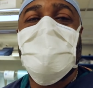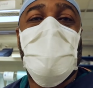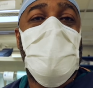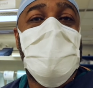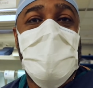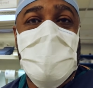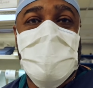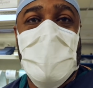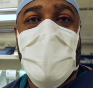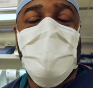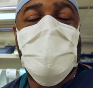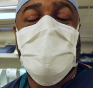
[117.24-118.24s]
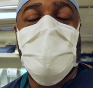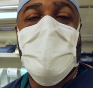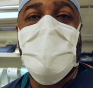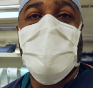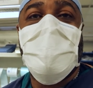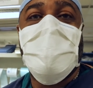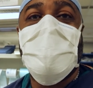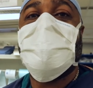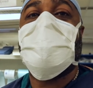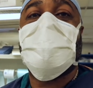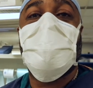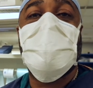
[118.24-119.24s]
is more than a job to me.
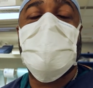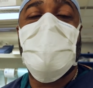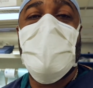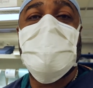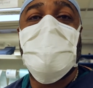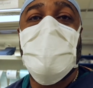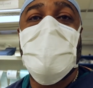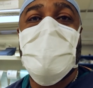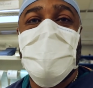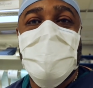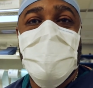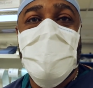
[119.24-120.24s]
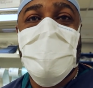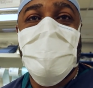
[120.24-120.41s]
This is a responsibility to the